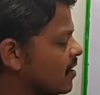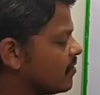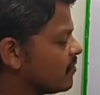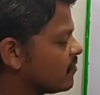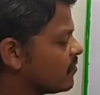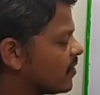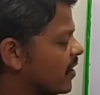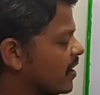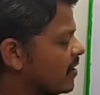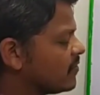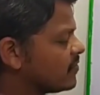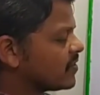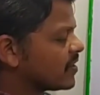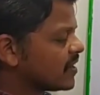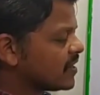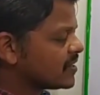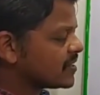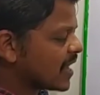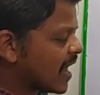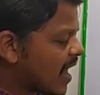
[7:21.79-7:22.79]
5
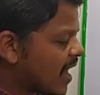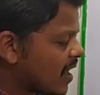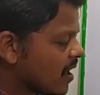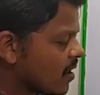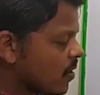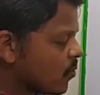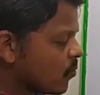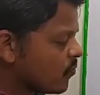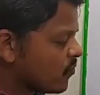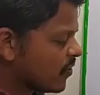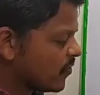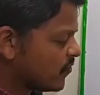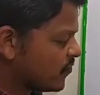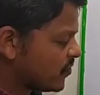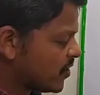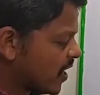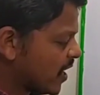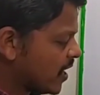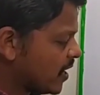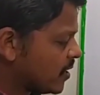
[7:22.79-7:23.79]
3s are
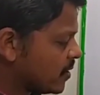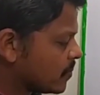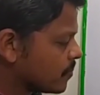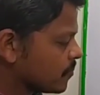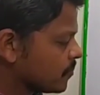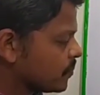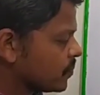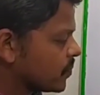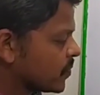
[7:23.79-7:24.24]
15,